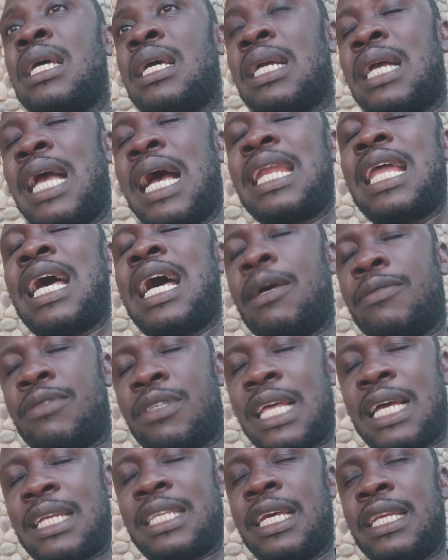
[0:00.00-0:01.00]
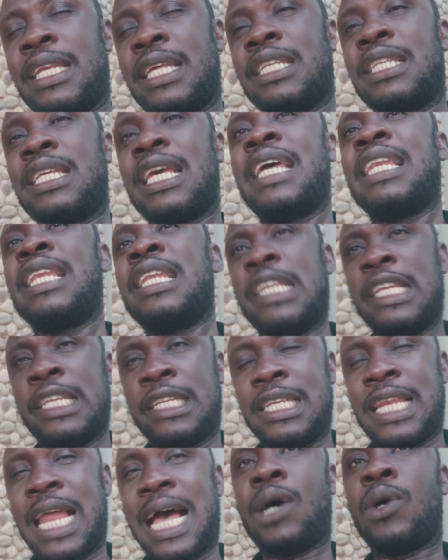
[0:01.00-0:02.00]
Ghana have started it, and
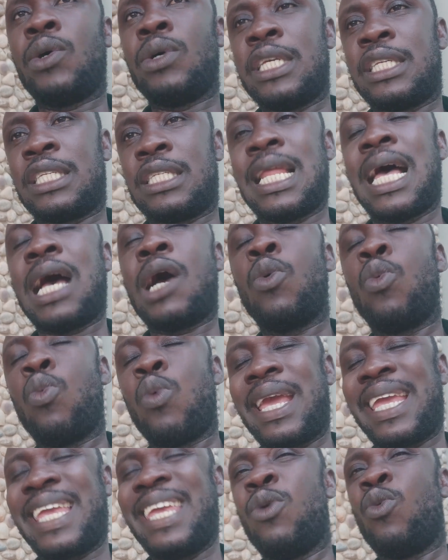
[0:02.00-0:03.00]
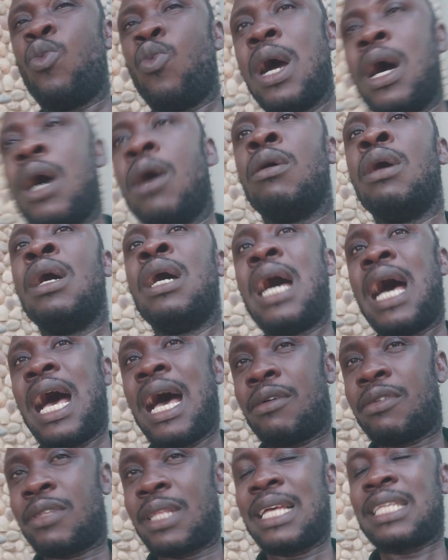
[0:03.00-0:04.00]
it's now working well
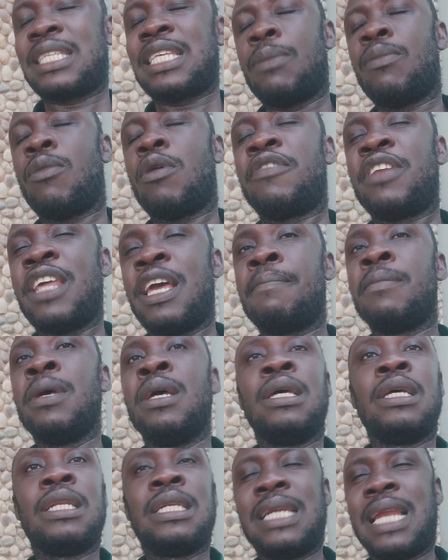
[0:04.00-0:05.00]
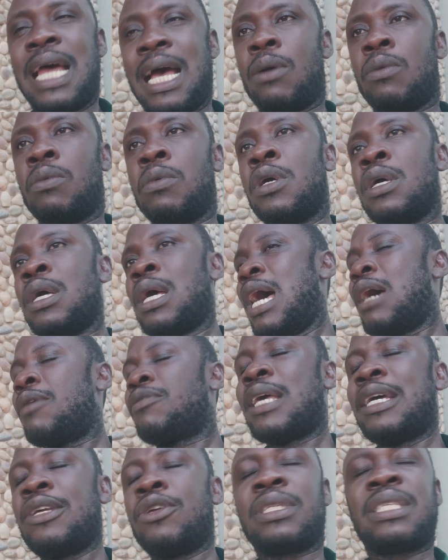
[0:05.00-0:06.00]
after some of them. Now,
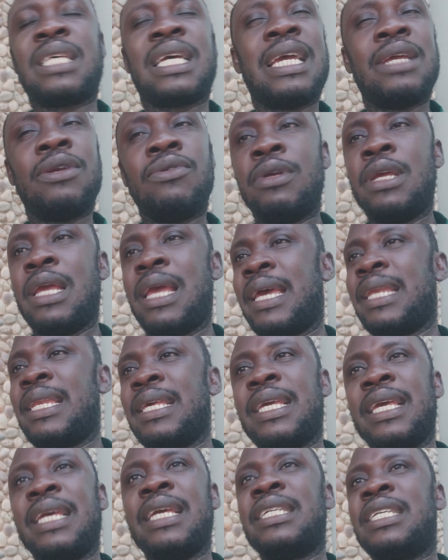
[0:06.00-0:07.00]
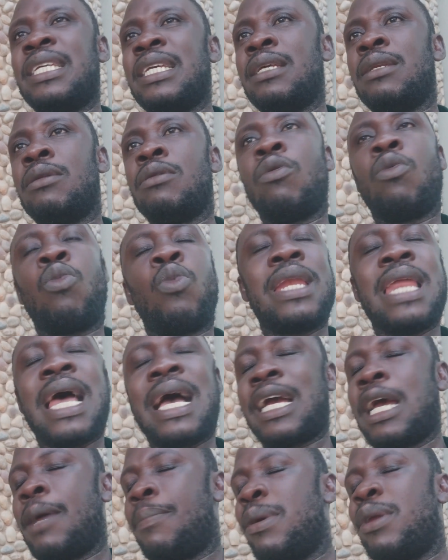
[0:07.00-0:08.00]
after your secondary education, whether
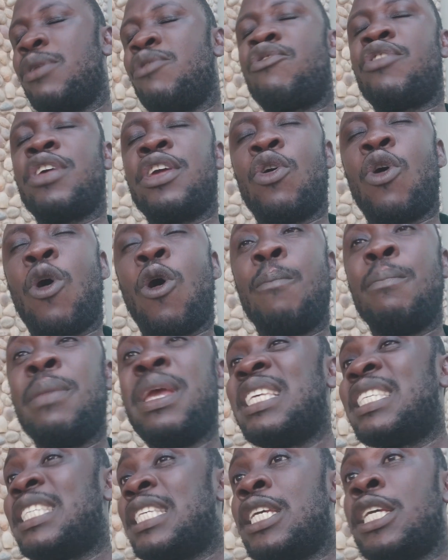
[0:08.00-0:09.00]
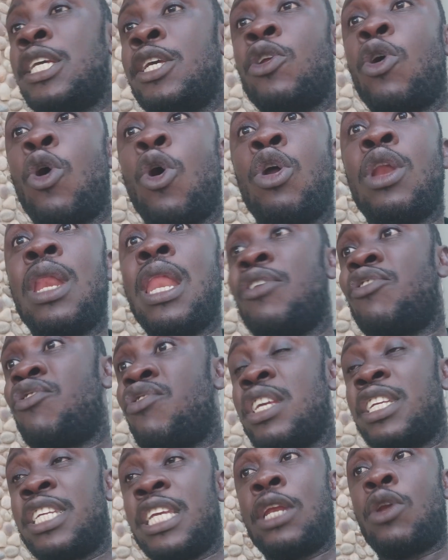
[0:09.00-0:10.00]
carpentry or mason or
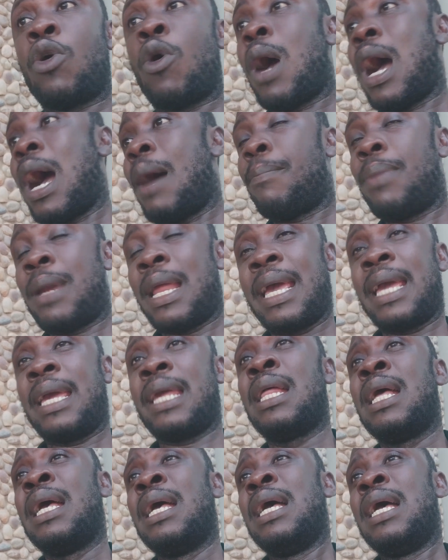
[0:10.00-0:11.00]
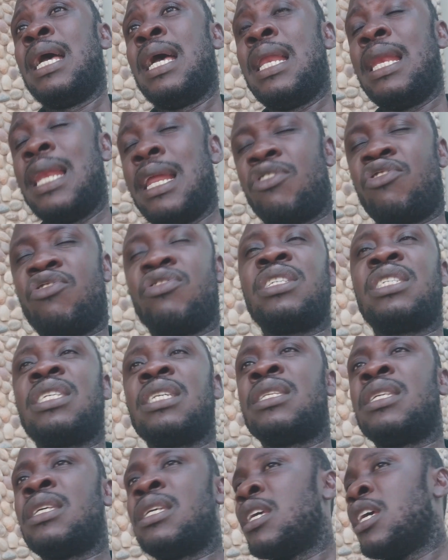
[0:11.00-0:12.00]
electrician or applied
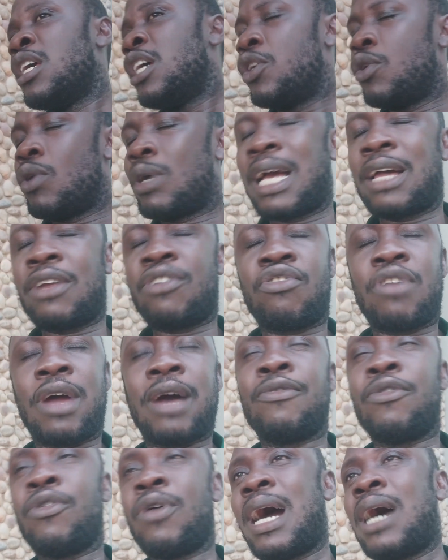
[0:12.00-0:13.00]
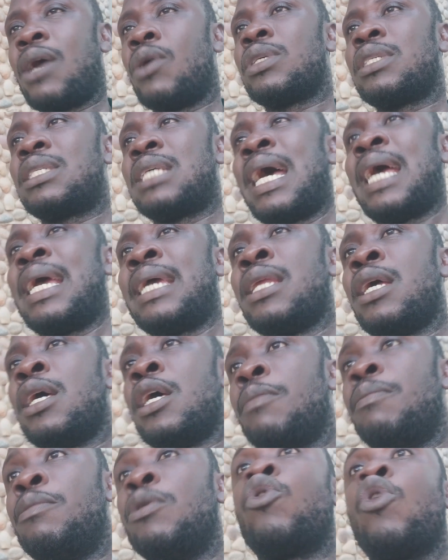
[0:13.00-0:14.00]
electricity, you can travel outside
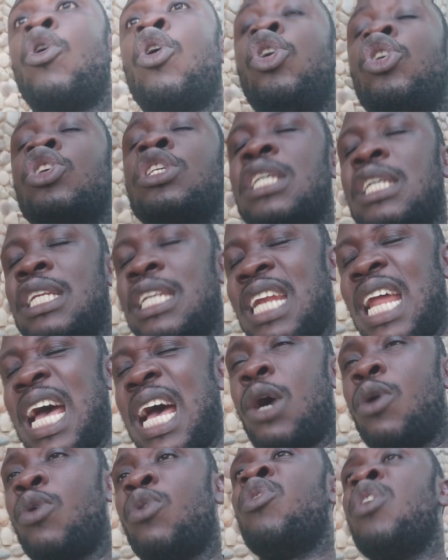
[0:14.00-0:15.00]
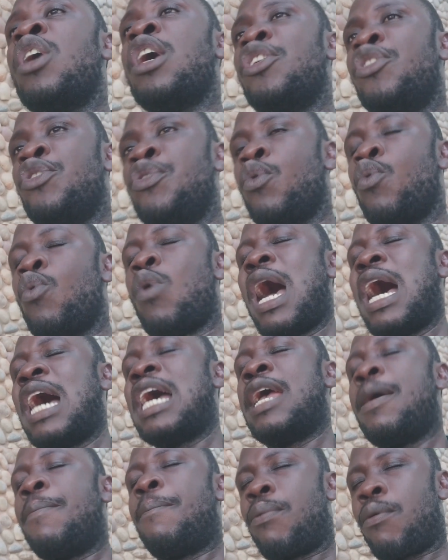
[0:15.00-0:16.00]
because now you are
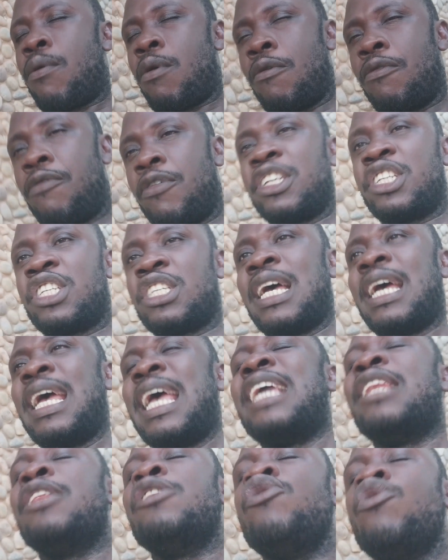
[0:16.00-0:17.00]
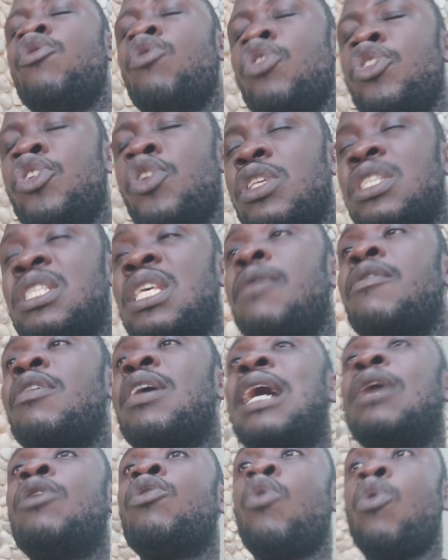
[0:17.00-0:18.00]
a professional and you yourself
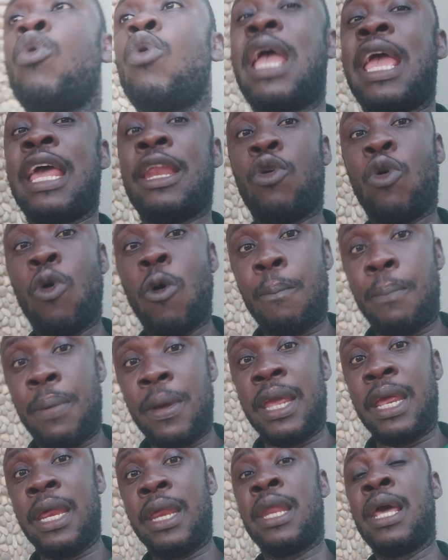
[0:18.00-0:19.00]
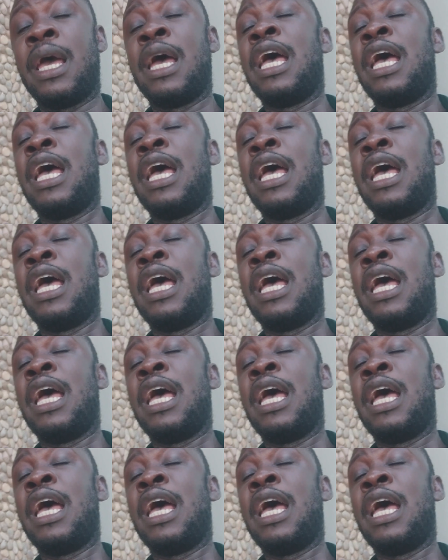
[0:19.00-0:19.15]
can go and open